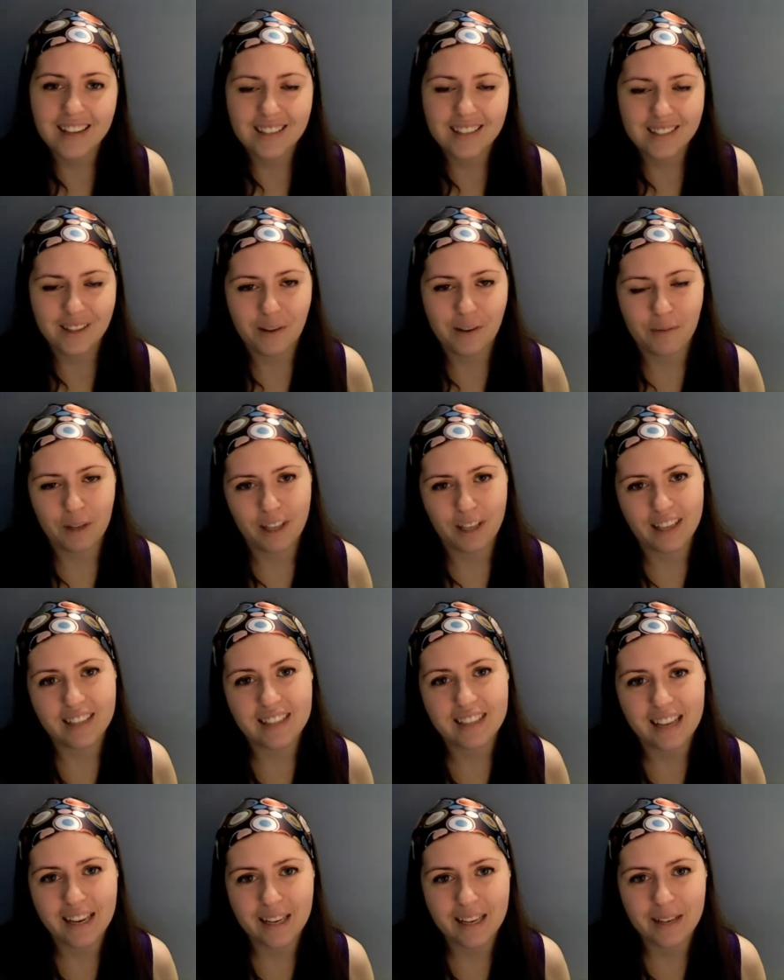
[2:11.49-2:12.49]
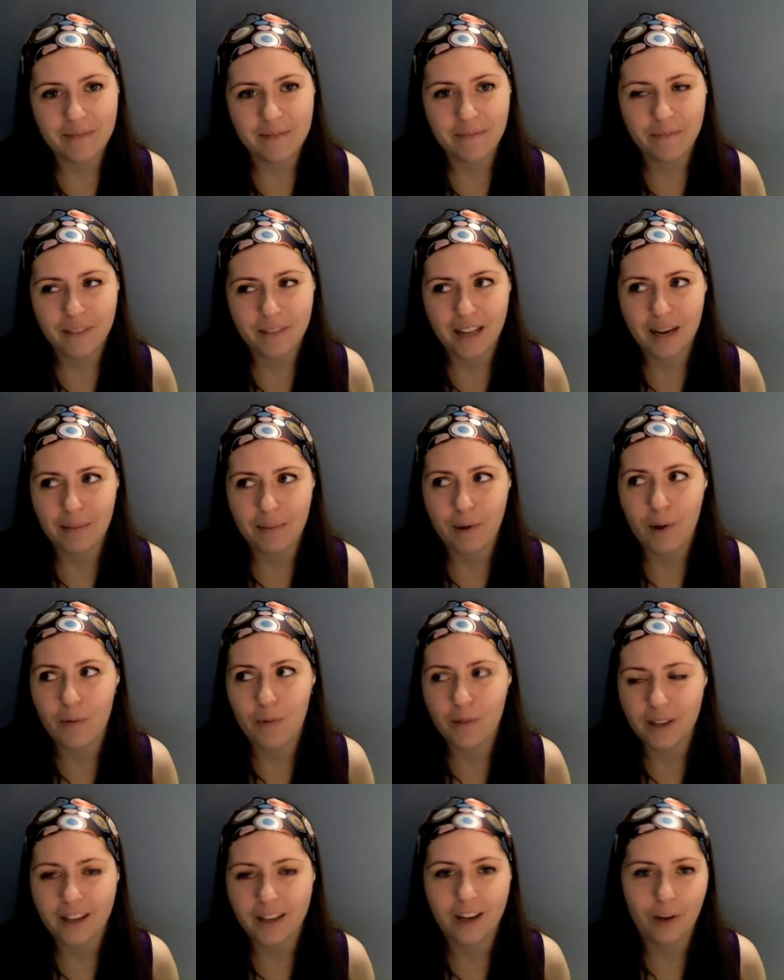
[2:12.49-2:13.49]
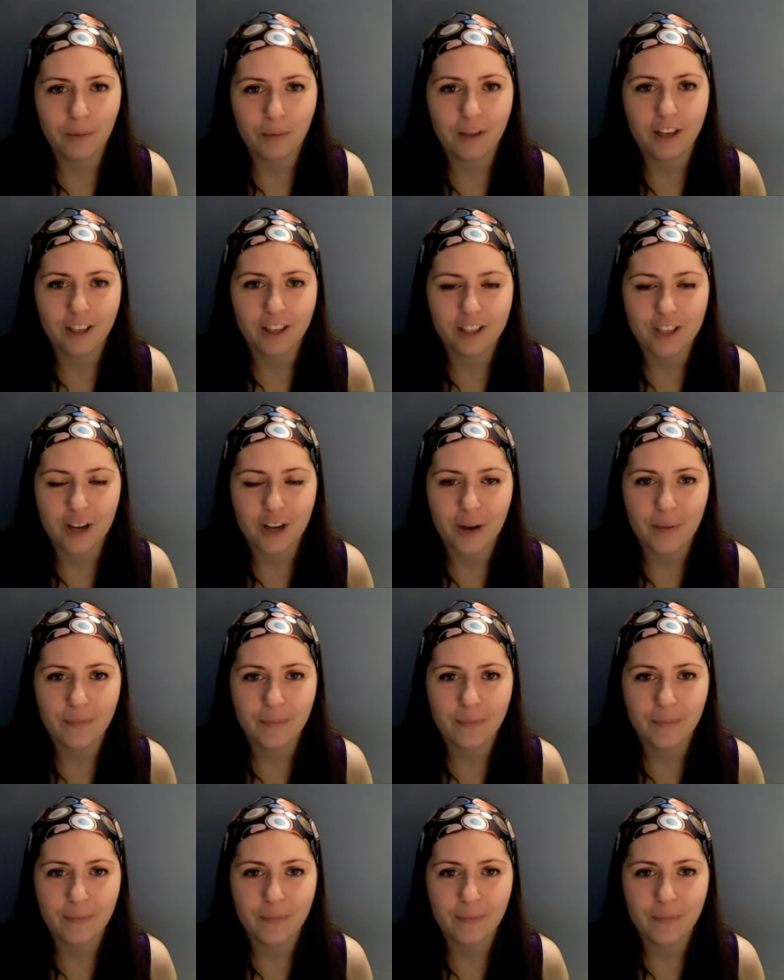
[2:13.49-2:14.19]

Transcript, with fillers: So I'm really excited, and I'm hoping it'll be a good show.